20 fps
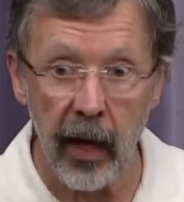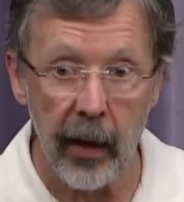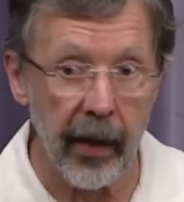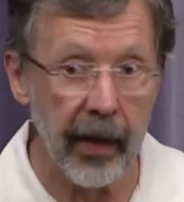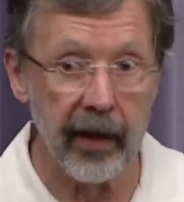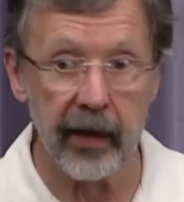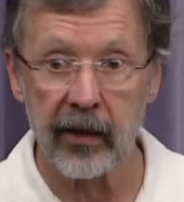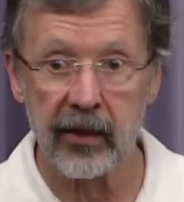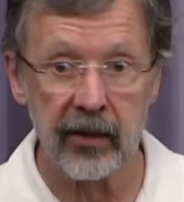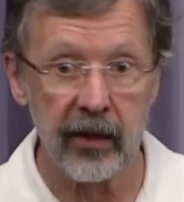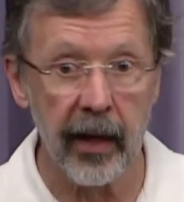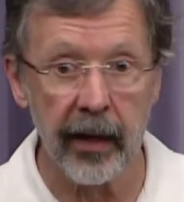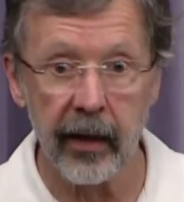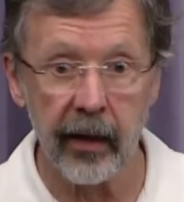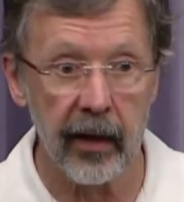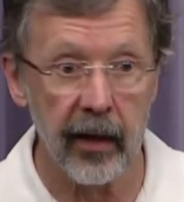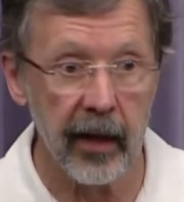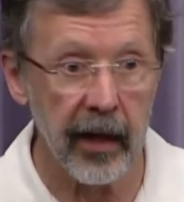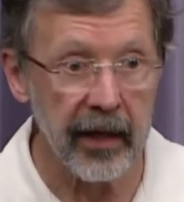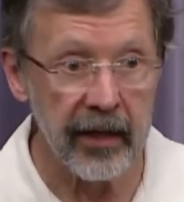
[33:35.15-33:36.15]
I'm not going to
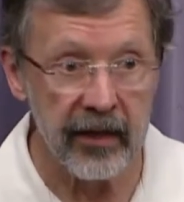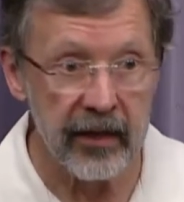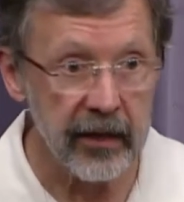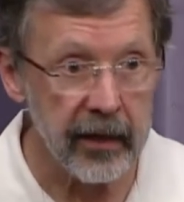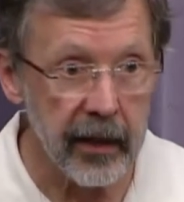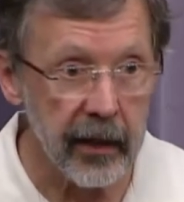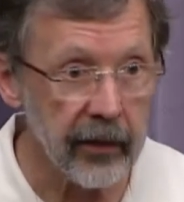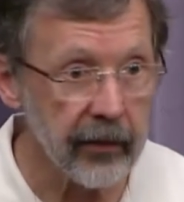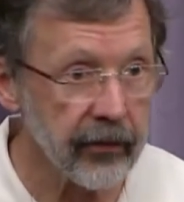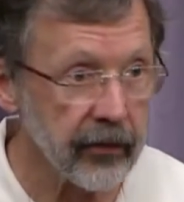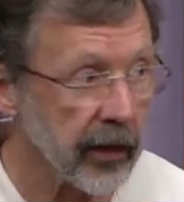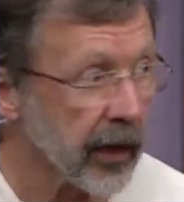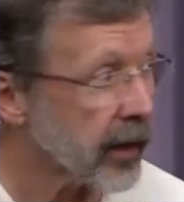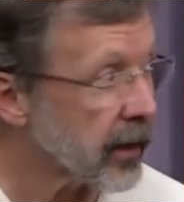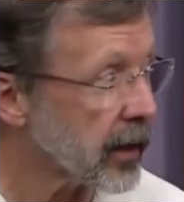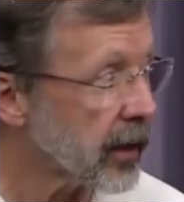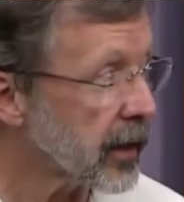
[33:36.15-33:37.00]
psychoanalyze Steve to,